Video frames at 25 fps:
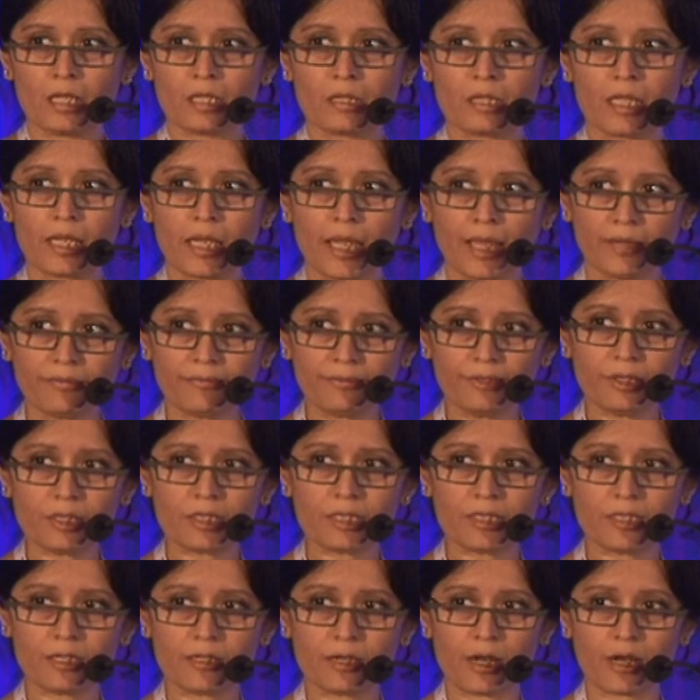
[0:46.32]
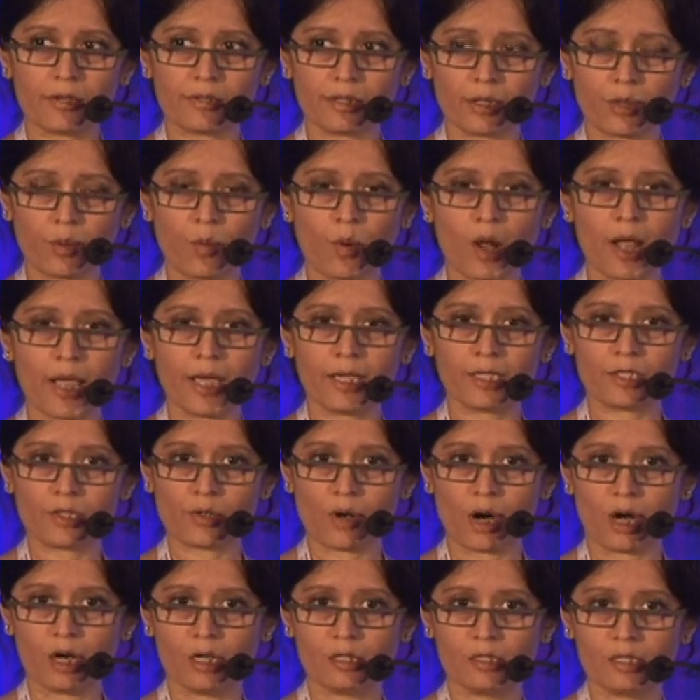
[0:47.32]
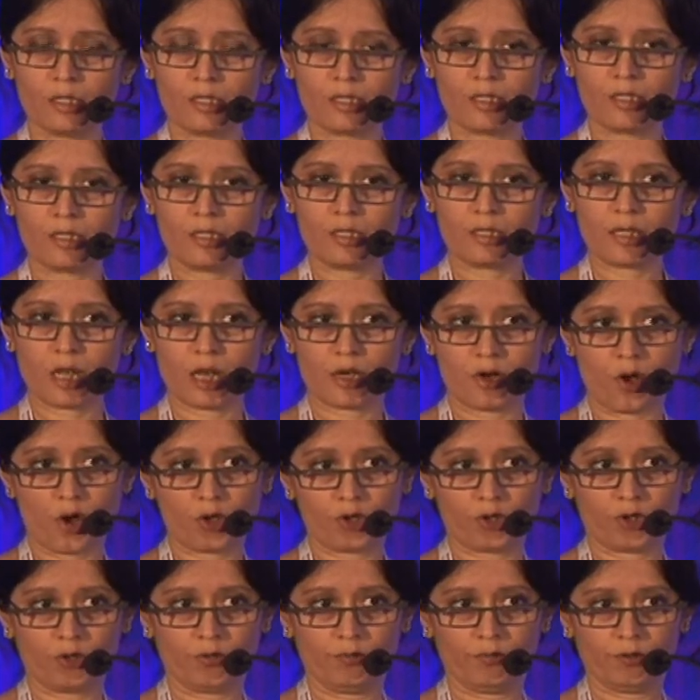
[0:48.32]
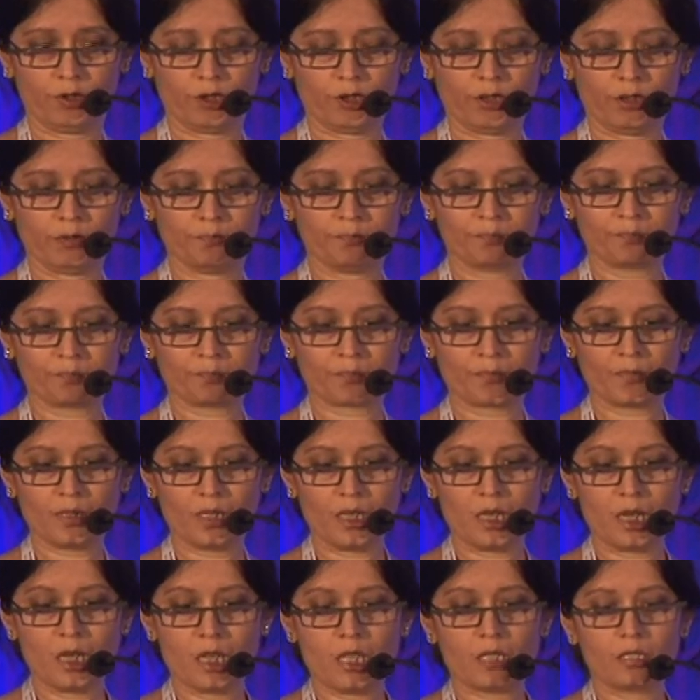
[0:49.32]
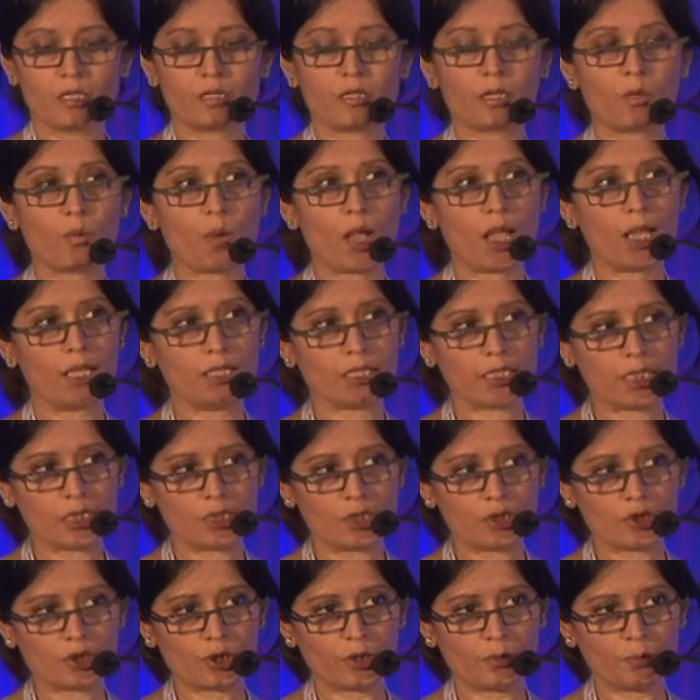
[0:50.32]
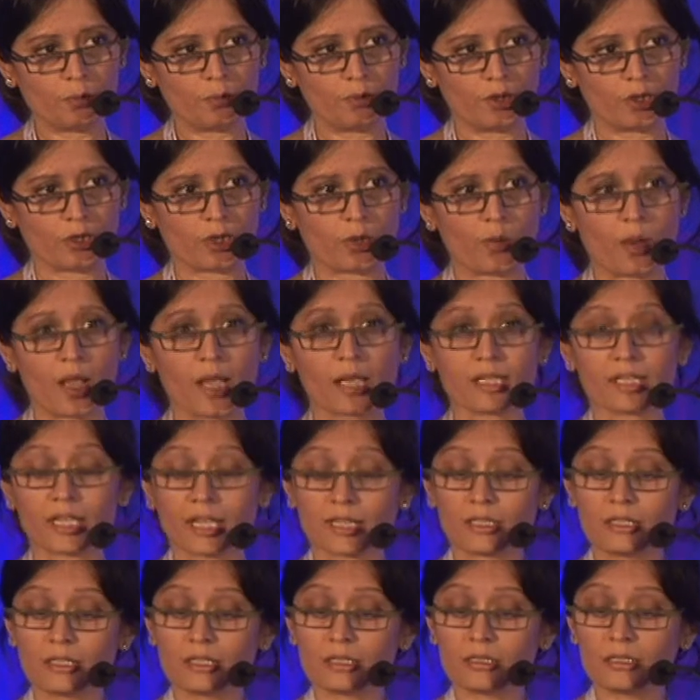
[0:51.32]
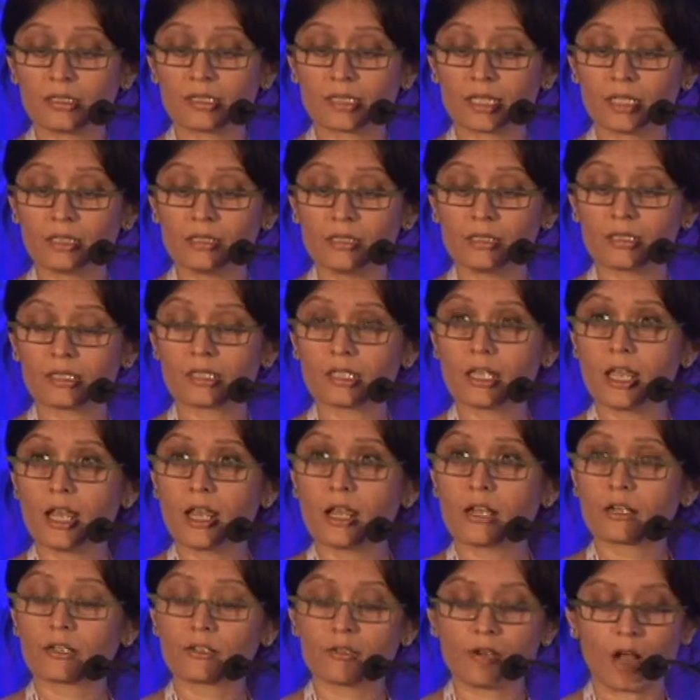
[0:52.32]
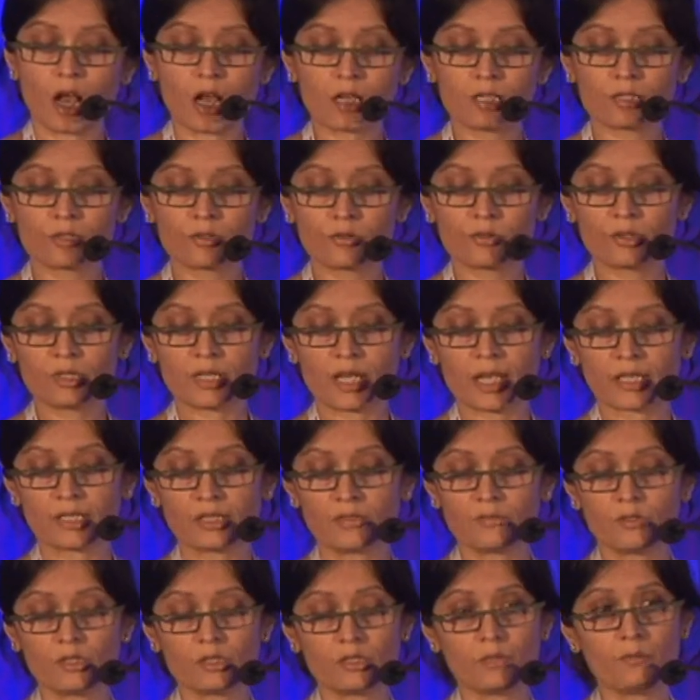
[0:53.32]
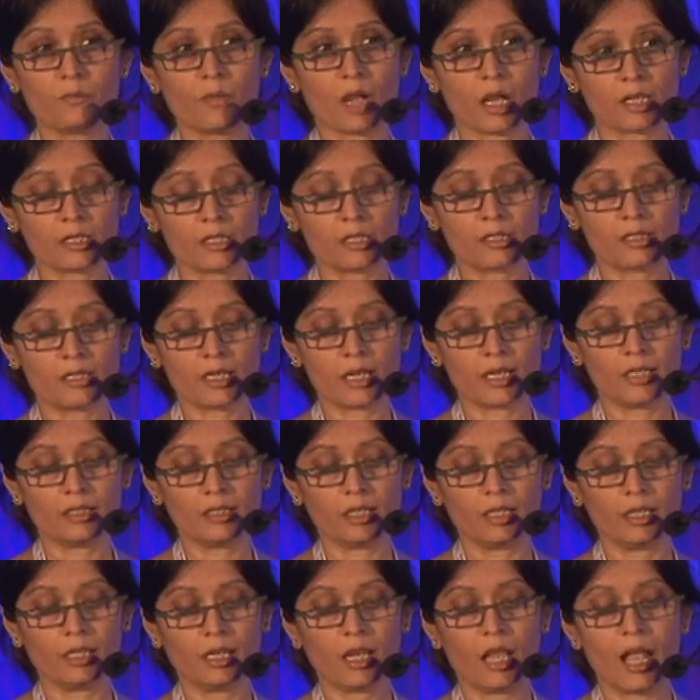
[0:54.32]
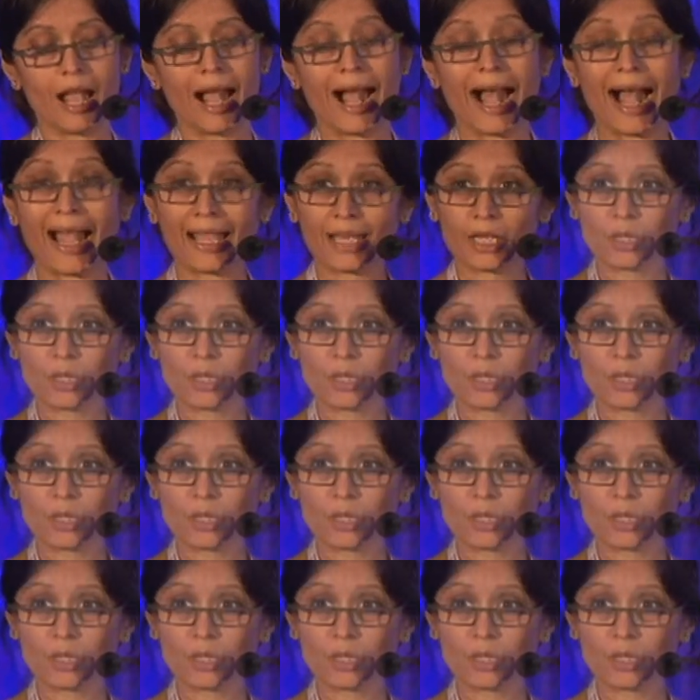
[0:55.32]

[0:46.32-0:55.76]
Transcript: The efforts that are required to harness this are not trivial. They require leadership, they require technical skills, grassroots activism, understanding, high